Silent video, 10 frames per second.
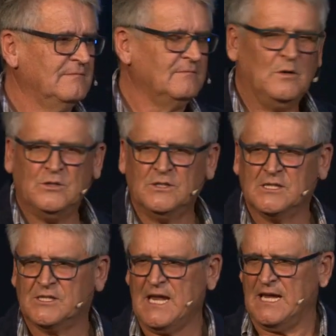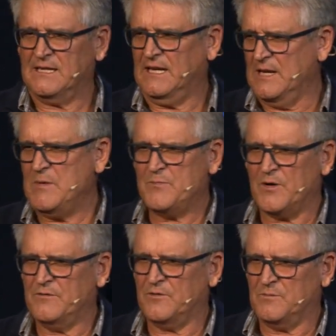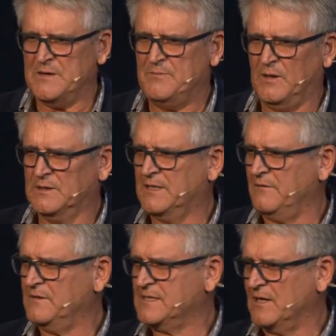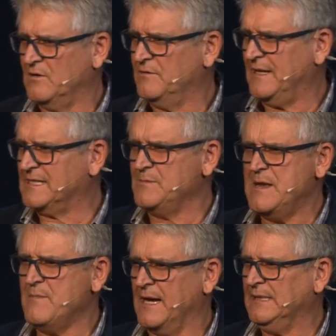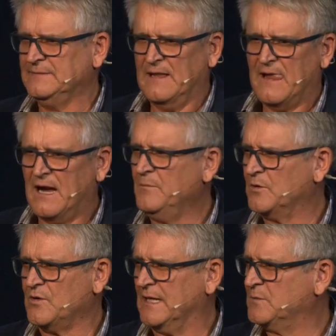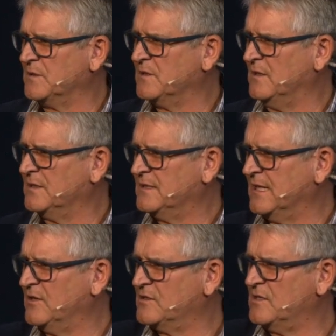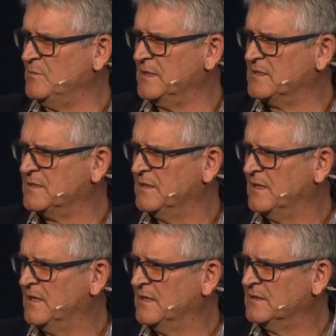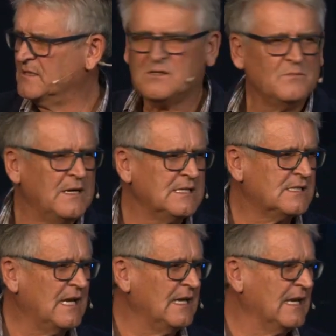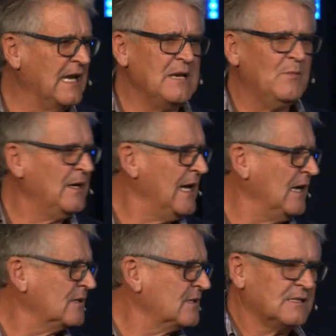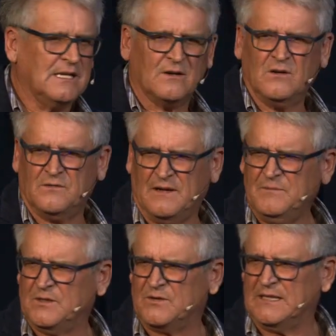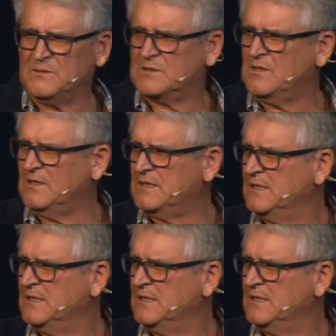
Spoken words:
Won't you just stand and let me pray for you. Be bold enough and say, Roelof, that's me, man. I'm not right with God. Thank you so much. Just remain standing. Anybody else and say, Roelof, I'm not right with God.